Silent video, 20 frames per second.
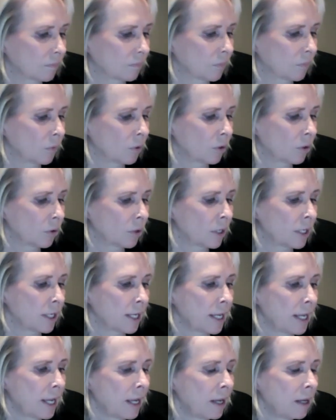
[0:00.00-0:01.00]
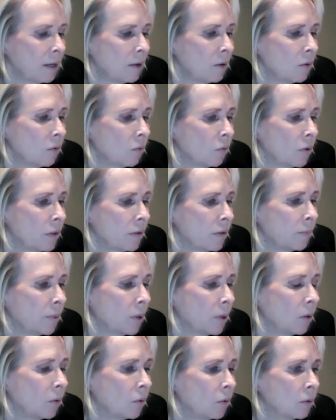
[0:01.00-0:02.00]
So I'm going to end with a
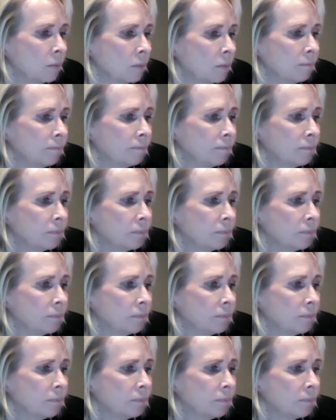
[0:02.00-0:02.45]
poem,